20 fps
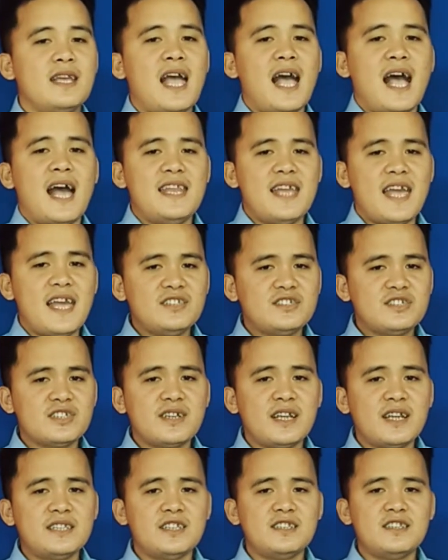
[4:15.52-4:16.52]
An
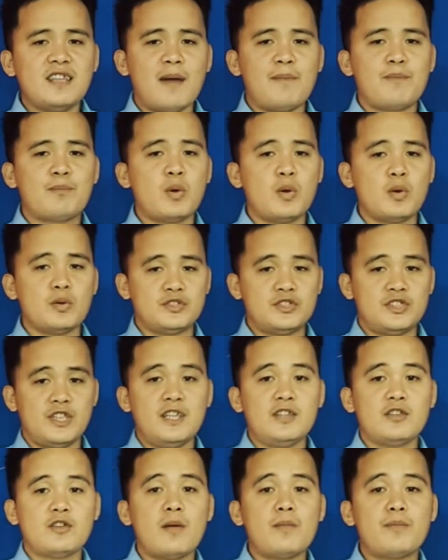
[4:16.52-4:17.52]
integrated approach
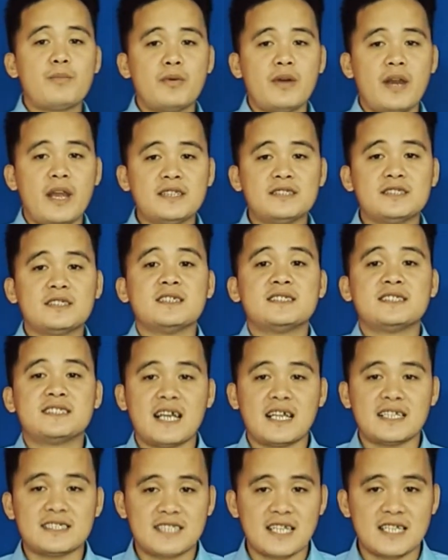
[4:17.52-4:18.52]
incorporates
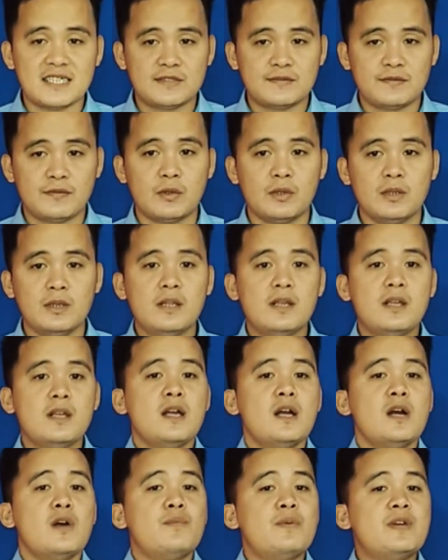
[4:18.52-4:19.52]
successful,
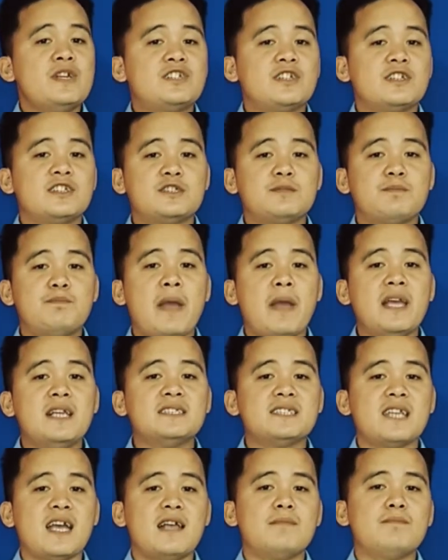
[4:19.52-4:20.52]

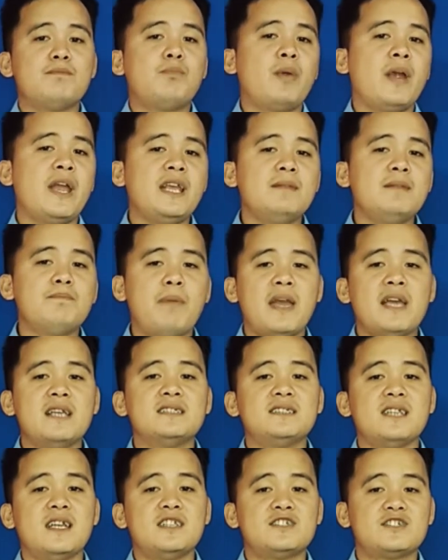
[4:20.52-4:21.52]
research-based and
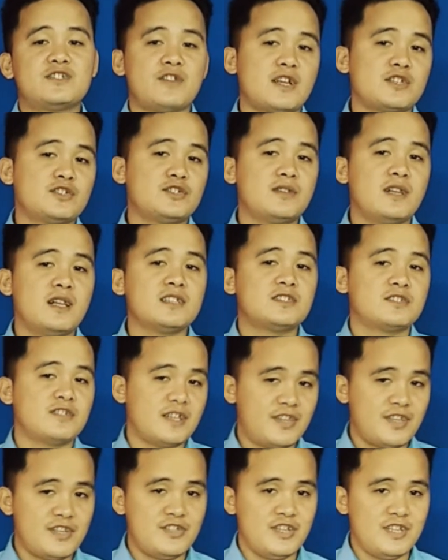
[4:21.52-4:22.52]
brain-based instructional
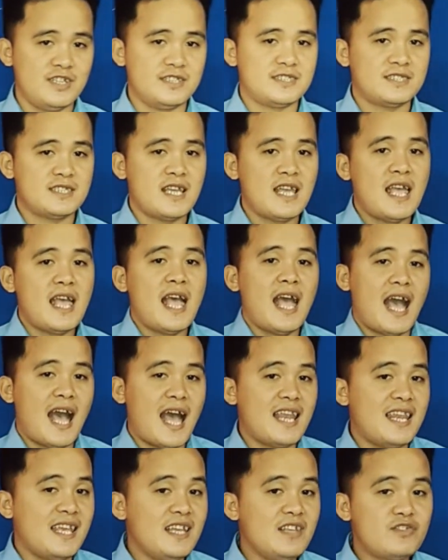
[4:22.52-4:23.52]
strategies.
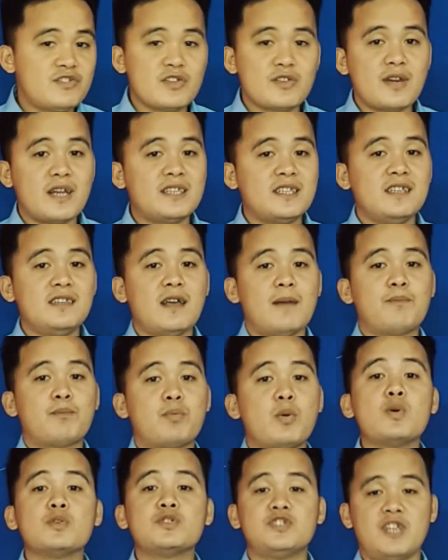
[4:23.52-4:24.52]
An integrated
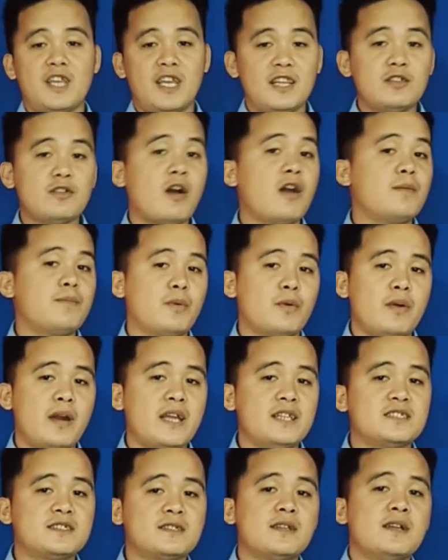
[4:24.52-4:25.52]
approach
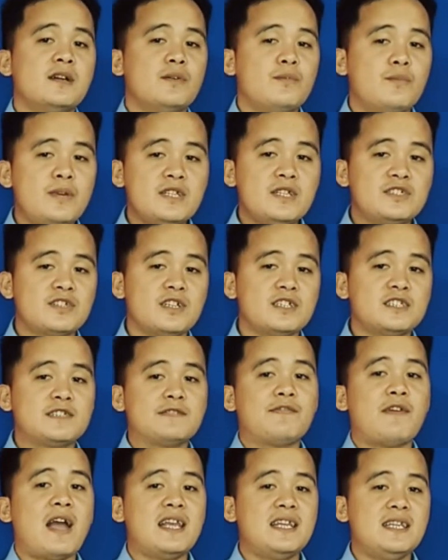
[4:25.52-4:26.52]
incorporates research
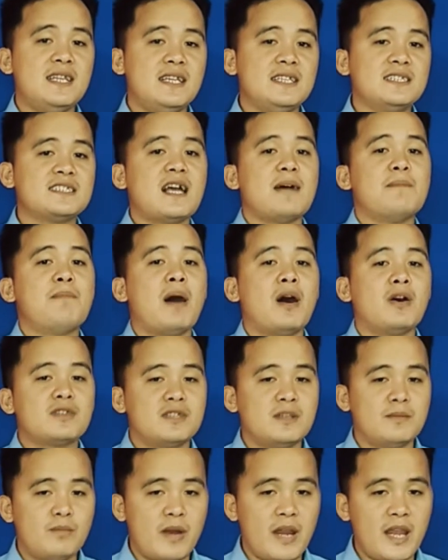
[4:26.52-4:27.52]
findings about
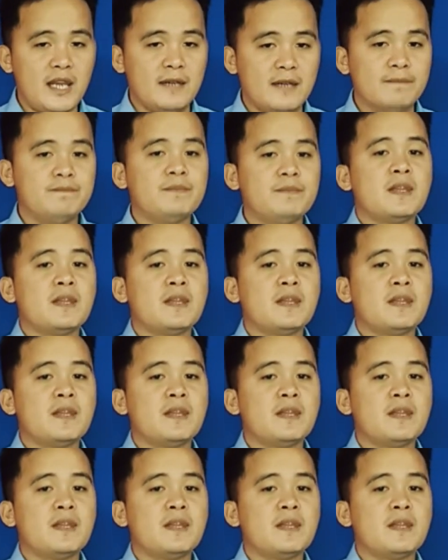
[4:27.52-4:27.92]
the brain.